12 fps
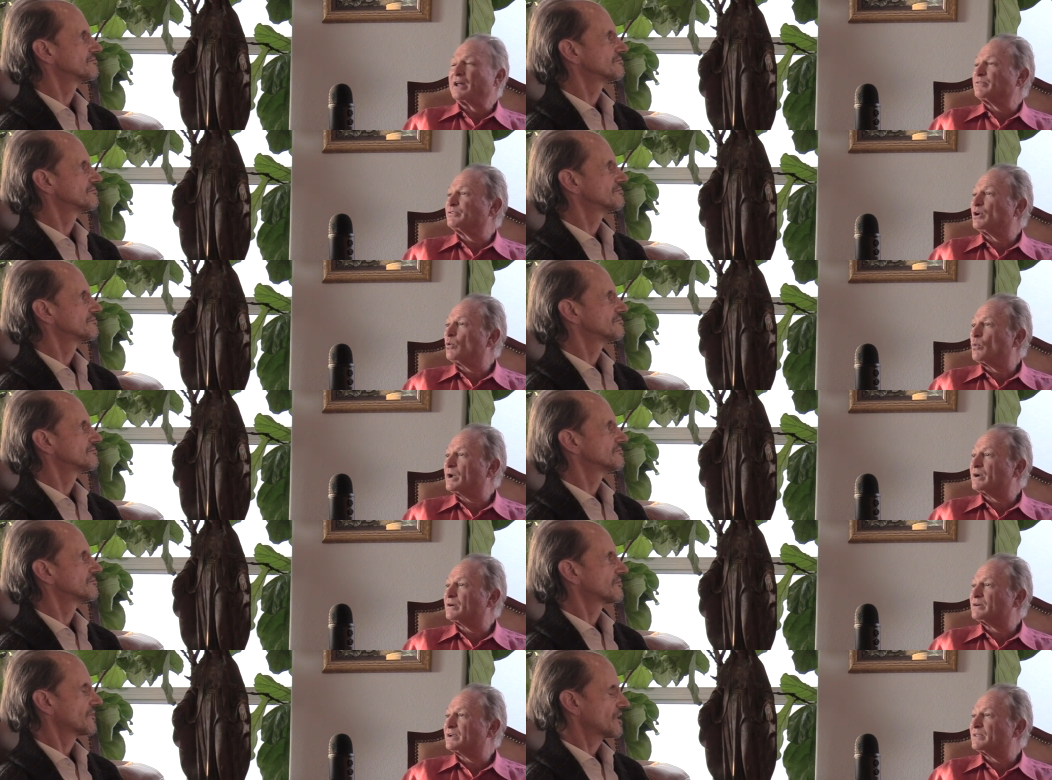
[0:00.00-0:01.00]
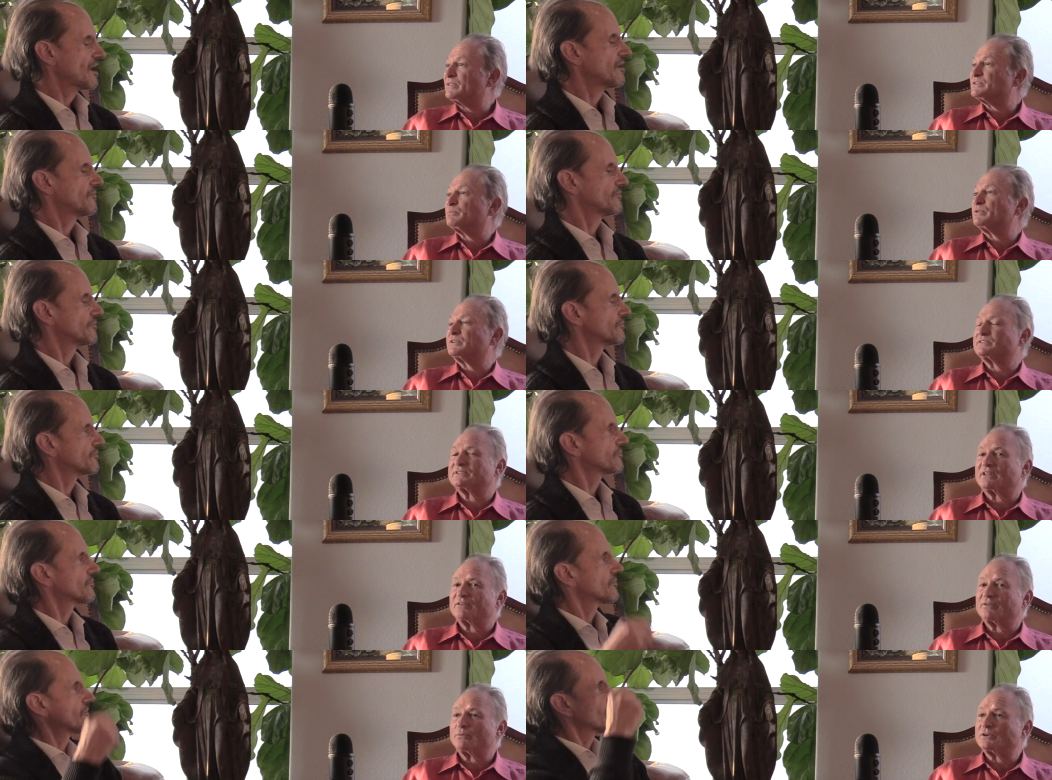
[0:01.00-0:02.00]
Speaker 1: out of nowhere, and yeah. this book is
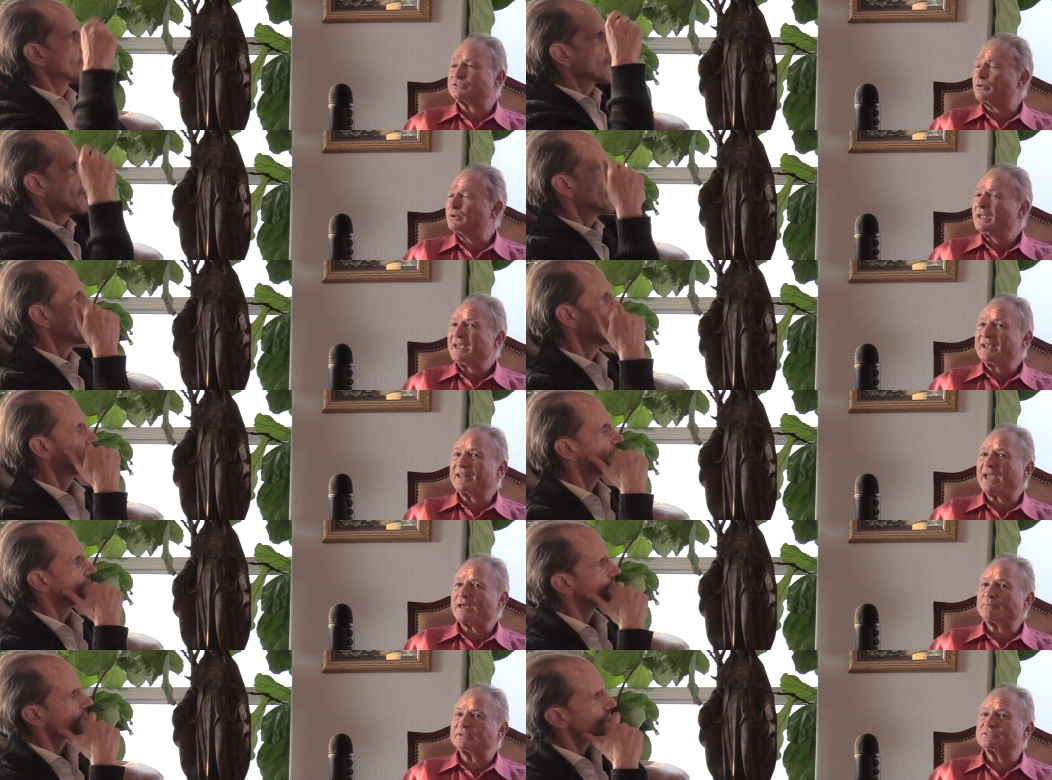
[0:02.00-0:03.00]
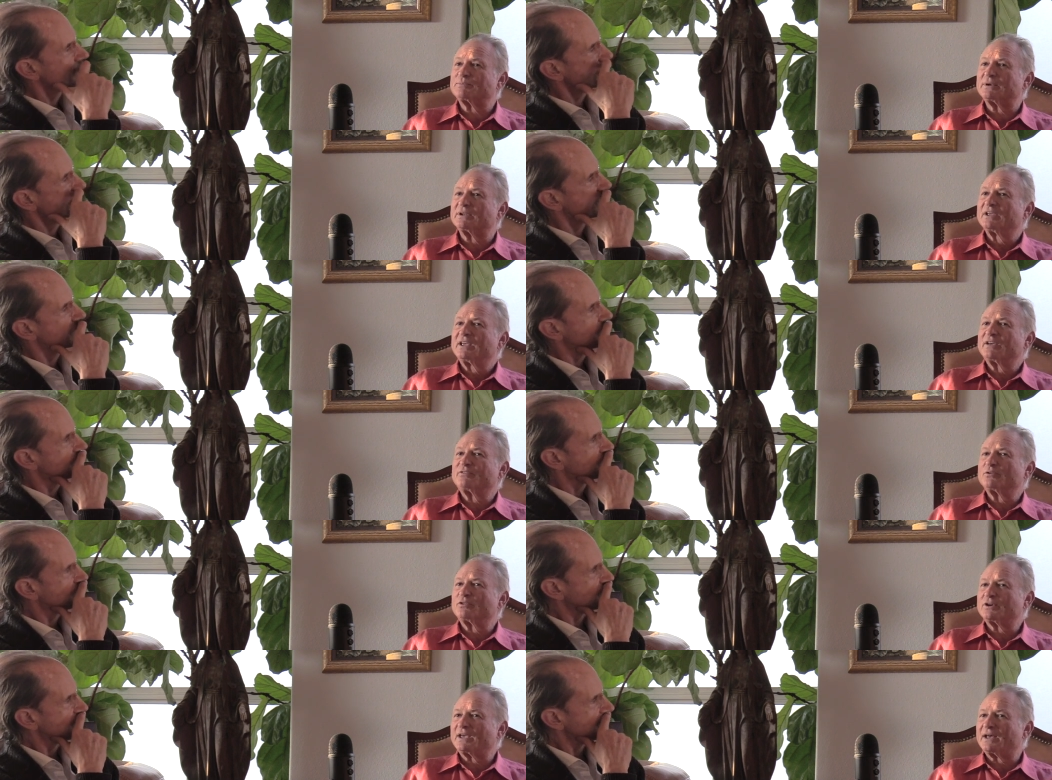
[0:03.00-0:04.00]
selling very well. So okay. it happens, but if
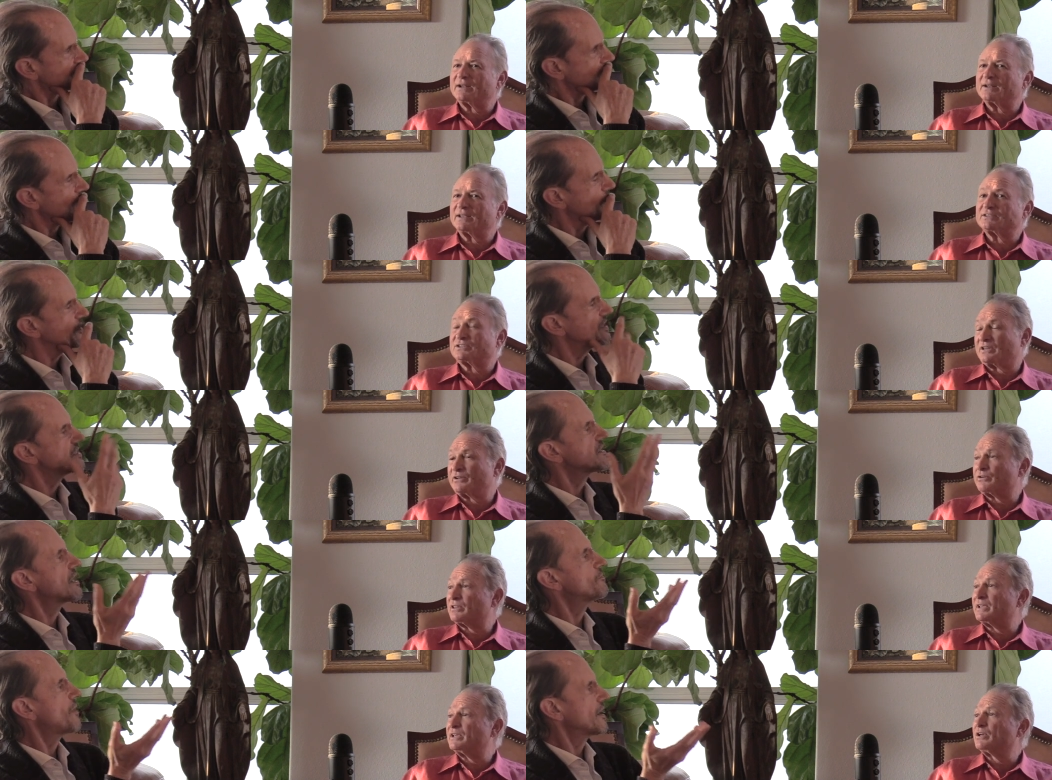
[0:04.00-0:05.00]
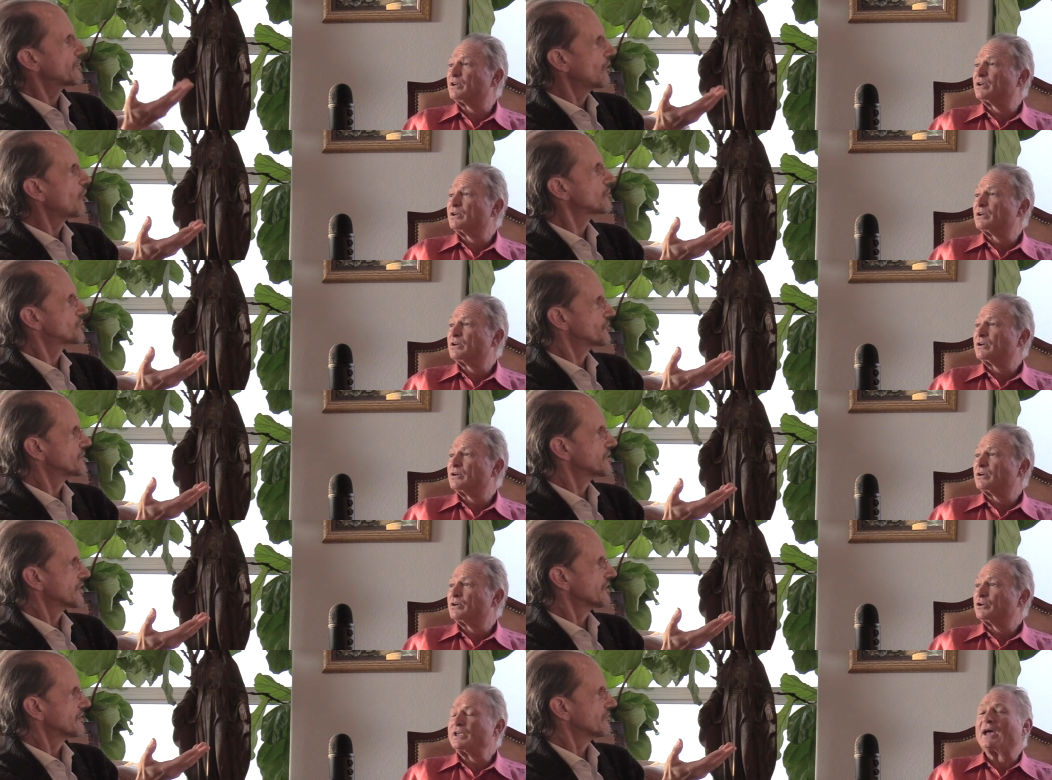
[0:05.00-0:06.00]
you look at it, it's, literally like buying the
Speaker 2: lottery
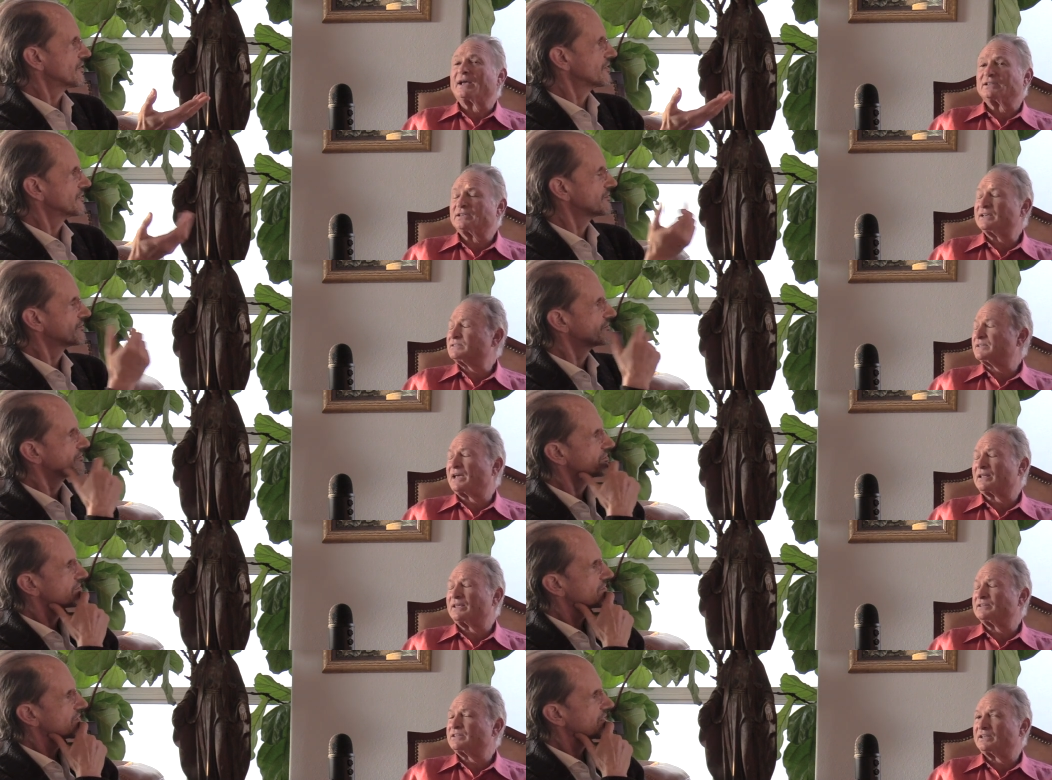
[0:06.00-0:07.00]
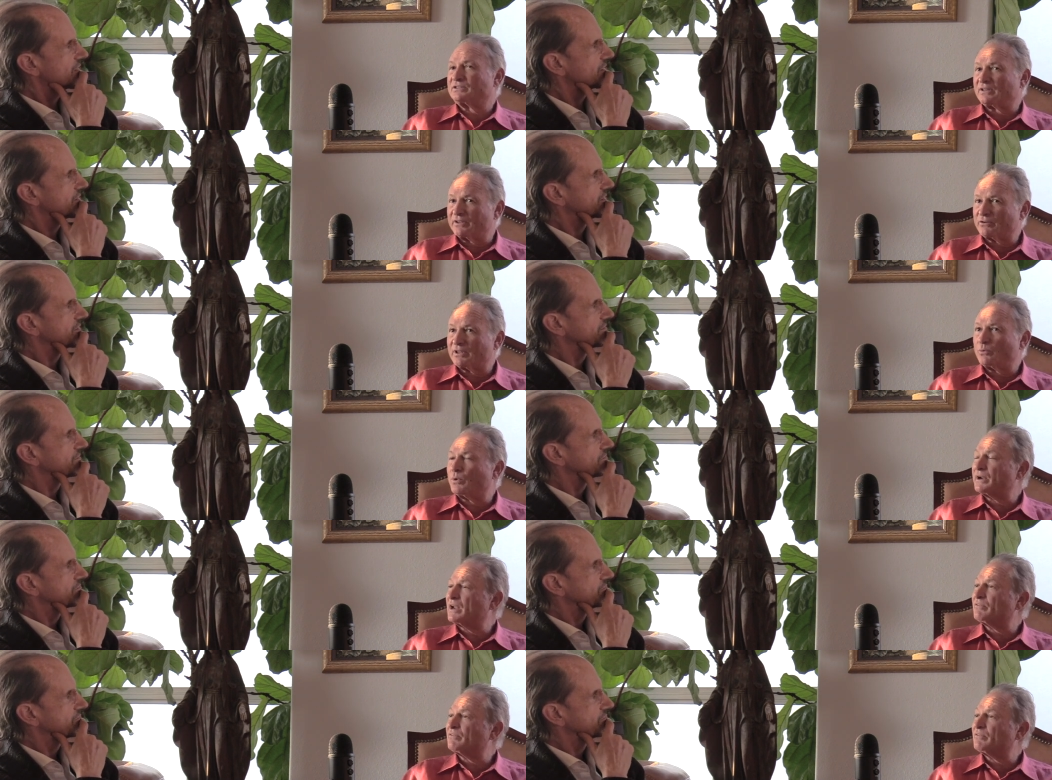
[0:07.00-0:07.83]
ticket.
Speaker 1: Yeah, it's exactly. It's, yeah. it's literally one